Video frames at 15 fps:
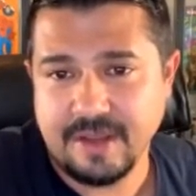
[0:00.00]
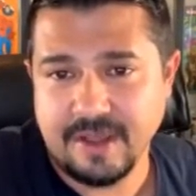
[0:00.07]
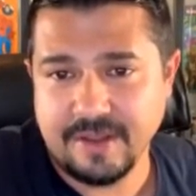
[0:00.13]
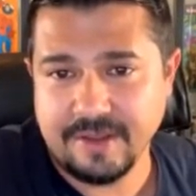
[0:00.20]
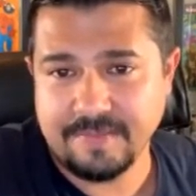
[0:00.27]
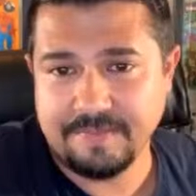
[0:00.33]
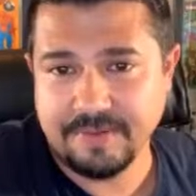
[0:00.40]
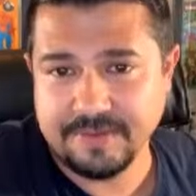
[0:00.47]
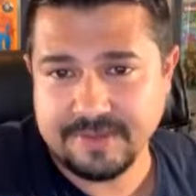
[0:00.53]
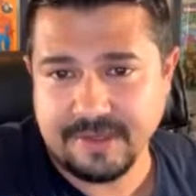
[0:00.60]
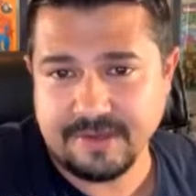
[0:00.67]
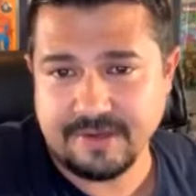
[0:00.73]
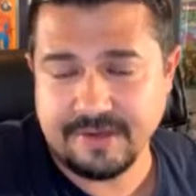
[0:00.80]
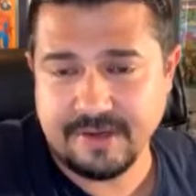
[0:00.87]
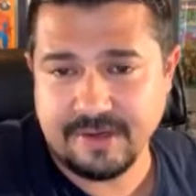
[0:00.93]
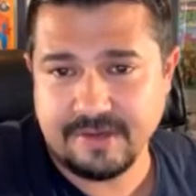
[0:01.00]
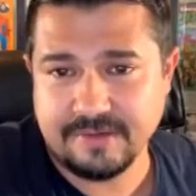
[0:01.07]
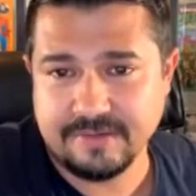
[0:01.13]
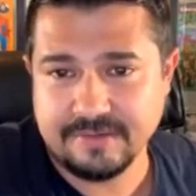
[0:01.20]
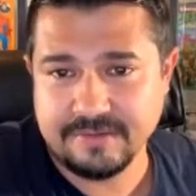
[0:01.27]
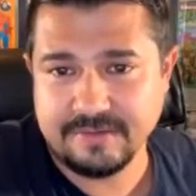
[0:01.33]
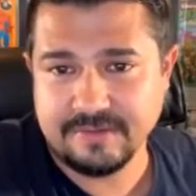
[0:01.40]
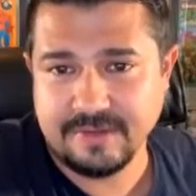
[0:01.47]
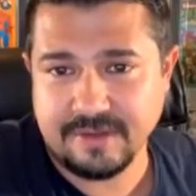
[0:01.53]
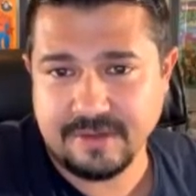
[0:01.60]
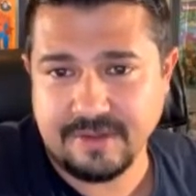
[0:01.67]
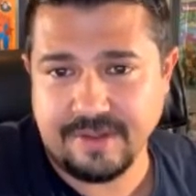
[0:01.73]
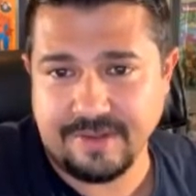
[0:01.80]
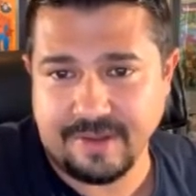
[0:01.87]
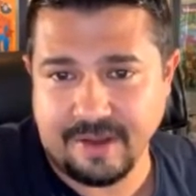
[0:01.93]
and then put down a note that
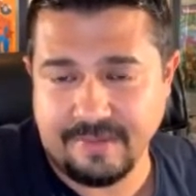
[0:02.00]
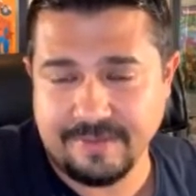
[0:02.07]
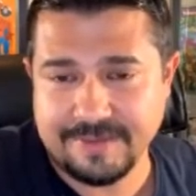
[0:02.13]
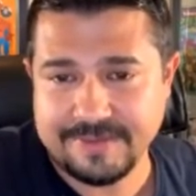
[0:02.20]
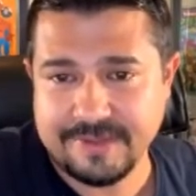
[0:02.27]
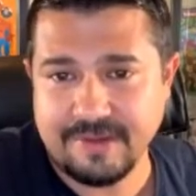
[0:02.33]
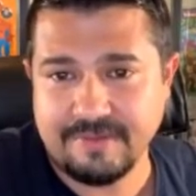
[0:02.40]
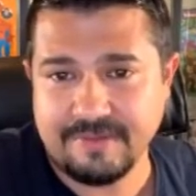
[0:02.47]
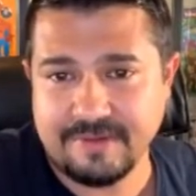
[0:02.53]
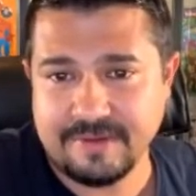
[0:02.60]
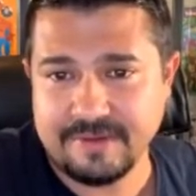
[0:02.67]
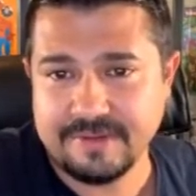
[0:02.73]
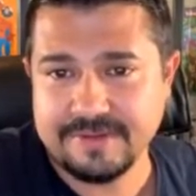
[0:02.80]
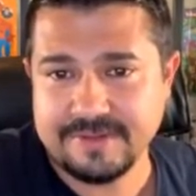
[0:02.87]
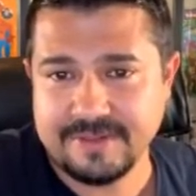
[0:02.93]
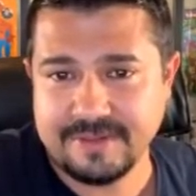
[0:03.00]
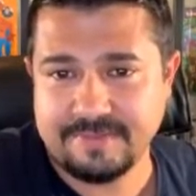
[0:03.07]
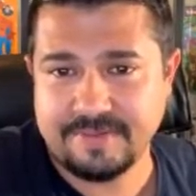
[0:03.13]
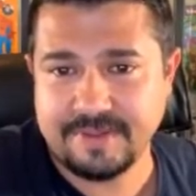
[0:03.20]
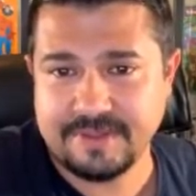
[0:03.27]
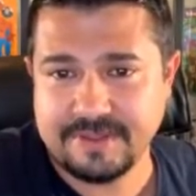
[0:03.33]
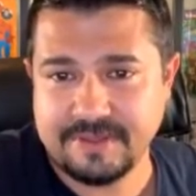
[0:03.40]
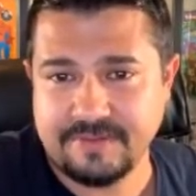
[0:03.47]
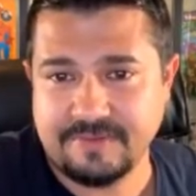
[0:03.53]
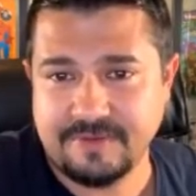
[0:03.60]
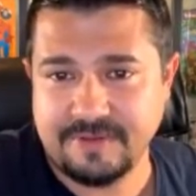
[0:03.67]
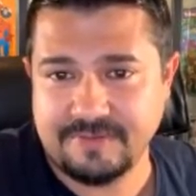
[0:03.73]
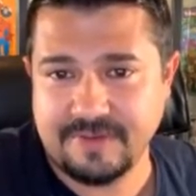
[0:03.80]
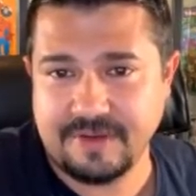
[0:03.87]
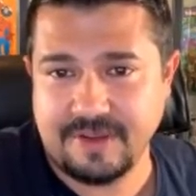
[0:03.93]
Elite Comics 11 is going to pitch in
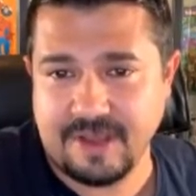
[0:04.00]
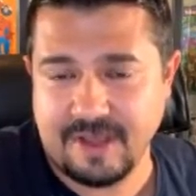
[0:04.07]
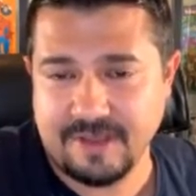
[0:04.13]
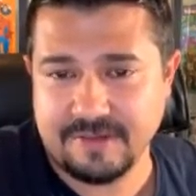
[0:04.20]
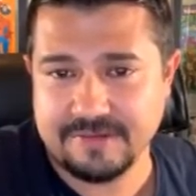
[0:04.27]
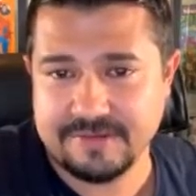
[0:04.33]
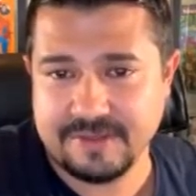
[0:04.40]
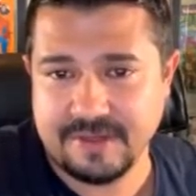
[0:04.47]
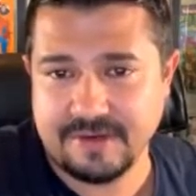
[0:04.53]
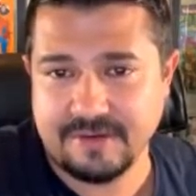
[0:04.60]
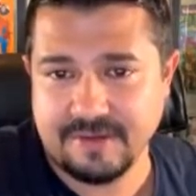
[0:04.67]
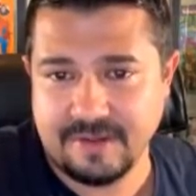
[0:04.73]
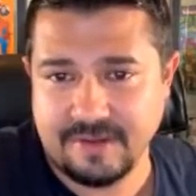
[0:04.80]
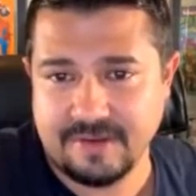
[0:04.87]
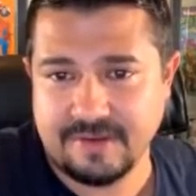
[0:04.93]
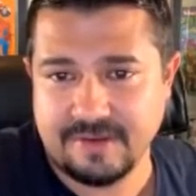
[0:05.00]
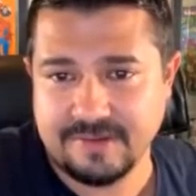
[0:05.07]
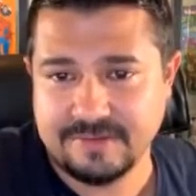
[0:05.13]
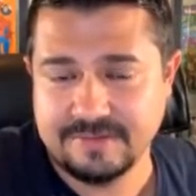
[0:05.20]
$50 there, Lino.